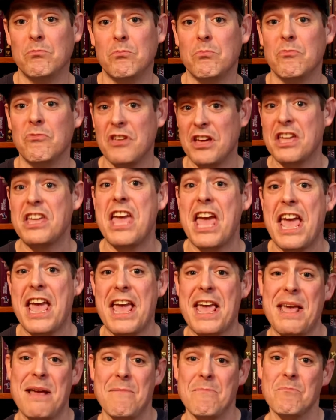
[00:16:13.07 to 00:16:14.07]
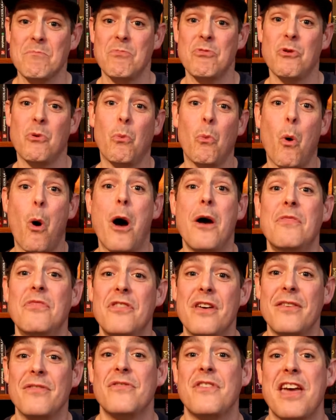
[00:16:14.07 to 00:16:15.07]
the game the
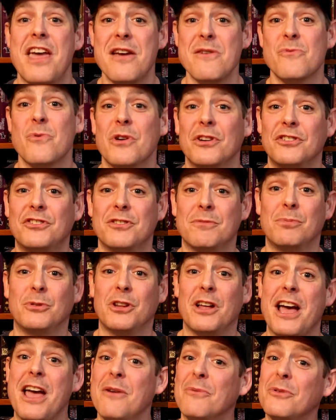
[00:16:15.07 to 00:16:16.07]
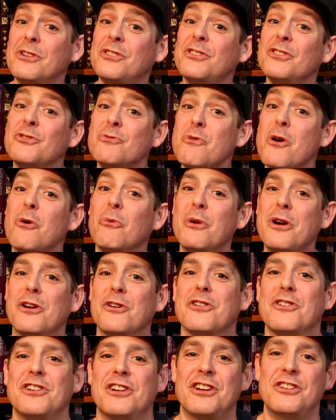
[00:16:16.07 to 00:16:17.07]
one that they want to play, which is what
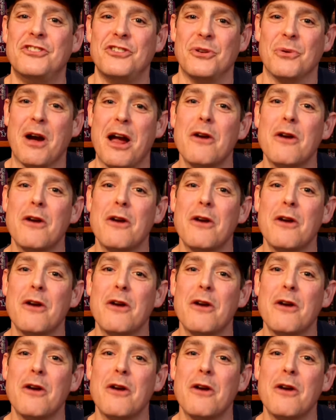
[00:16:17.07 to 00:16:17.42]
we're going to do.